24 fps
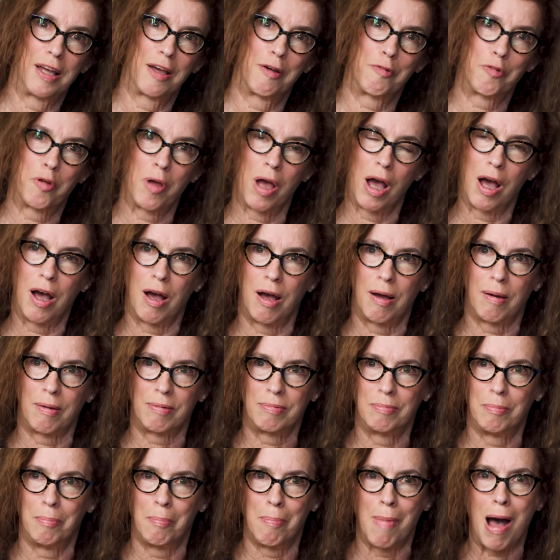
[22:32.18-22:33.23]
of
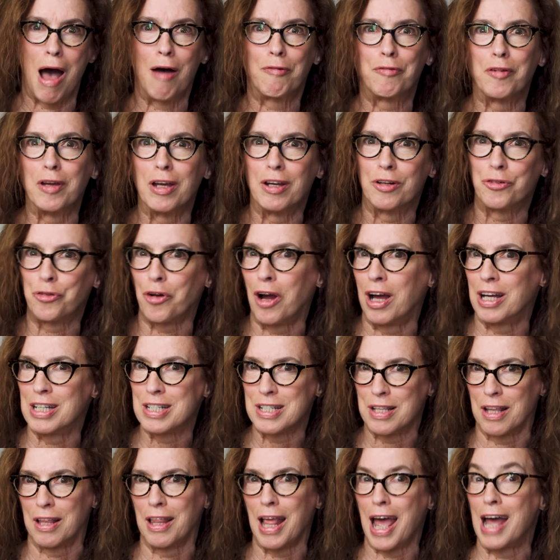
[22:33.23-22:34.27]
mafia trials,
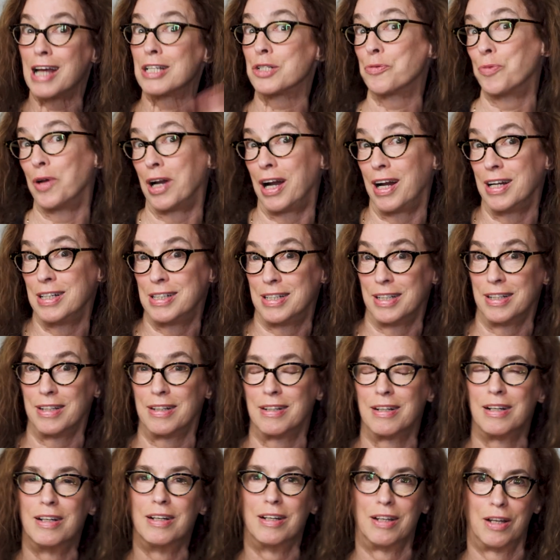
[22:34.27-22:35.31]
the last one I did,
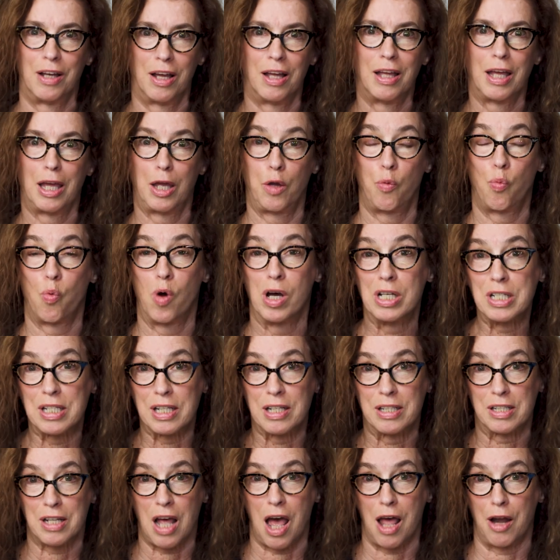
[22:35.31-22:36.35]
he was
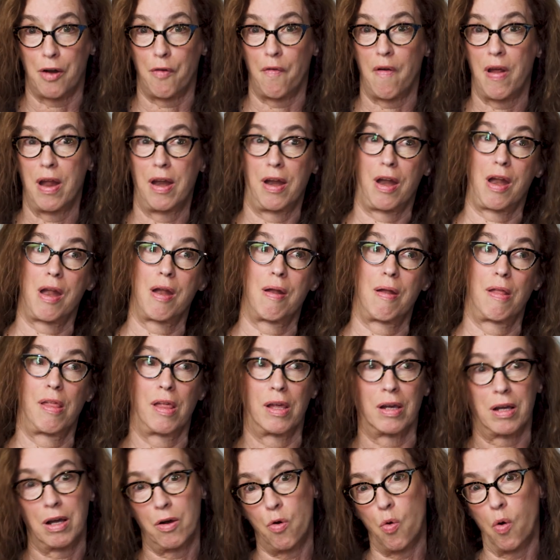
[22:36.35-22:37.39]
exonerated, and
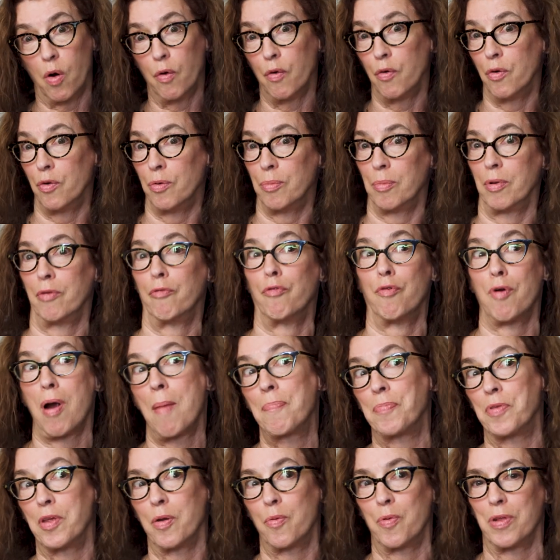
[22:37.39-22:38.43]
the courtroom
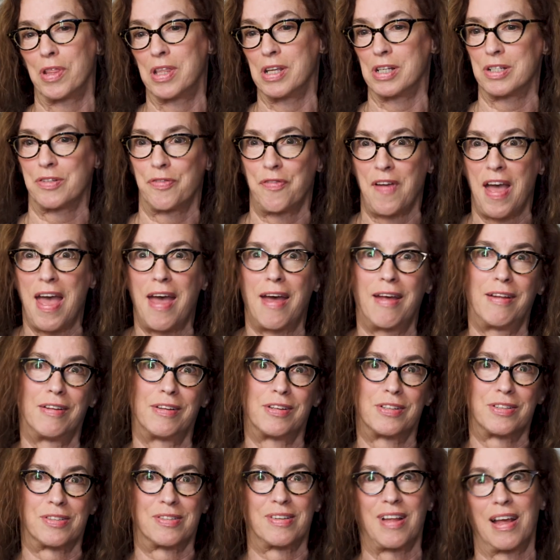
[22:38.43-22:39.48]
erupted with his
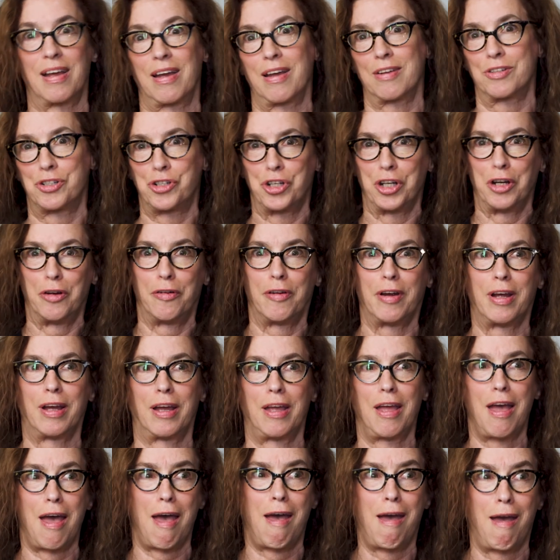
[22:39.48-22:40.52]
fans, like cheering,
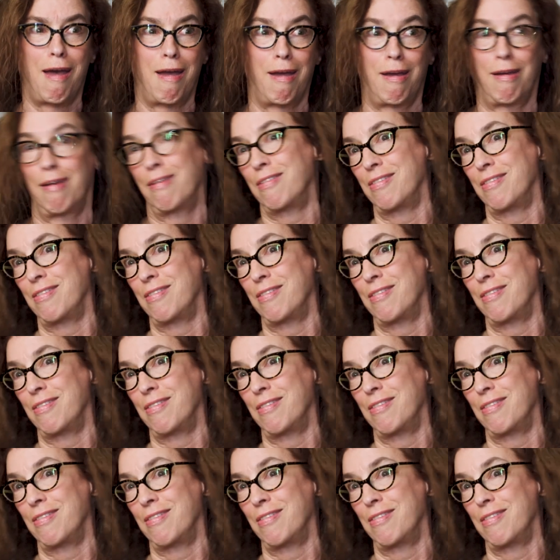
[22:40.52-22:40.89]
yay!